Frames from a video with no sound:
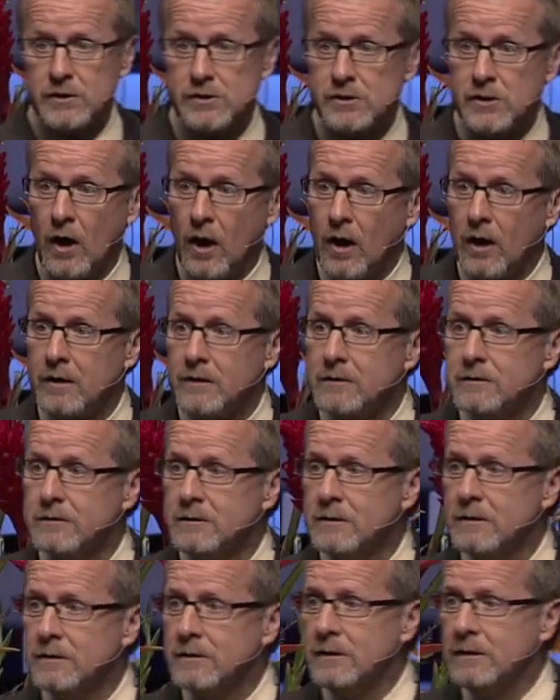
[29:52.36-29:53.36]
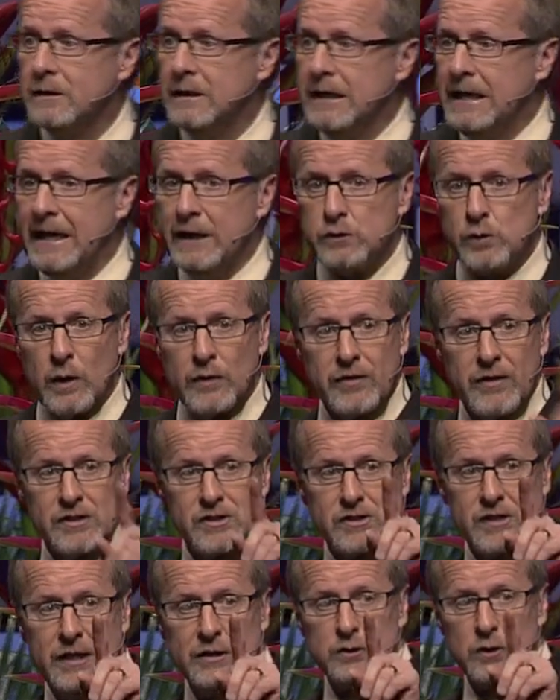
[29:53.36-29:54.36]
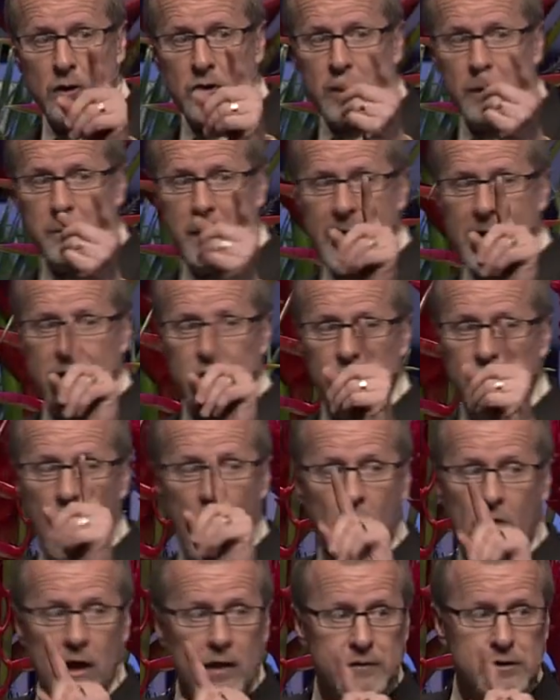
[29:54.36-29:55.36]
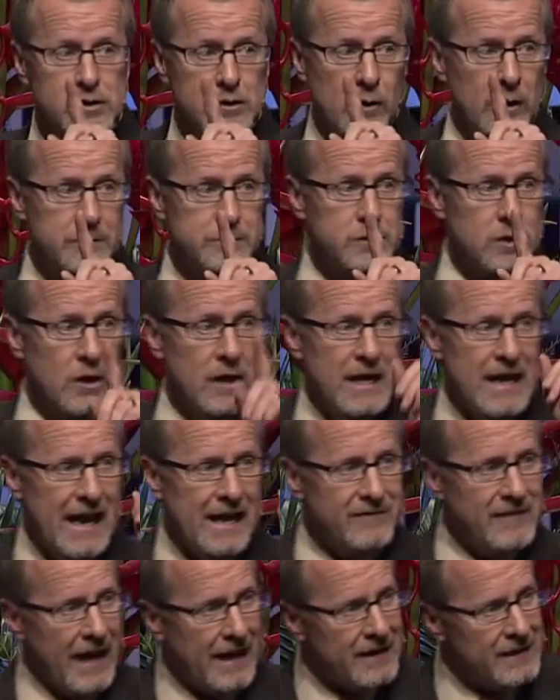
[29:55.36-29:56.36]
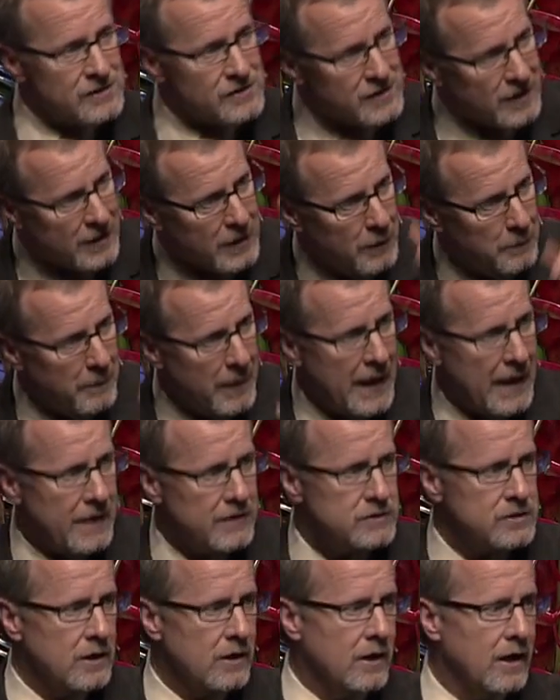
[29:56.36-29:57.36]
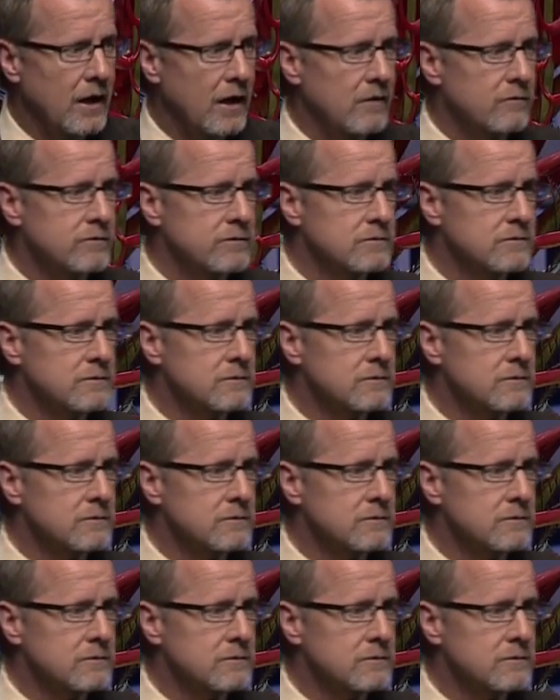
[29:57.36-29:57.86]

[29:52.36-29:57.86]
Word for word: to start is with the central command of all of Scripture, and that is the command to love.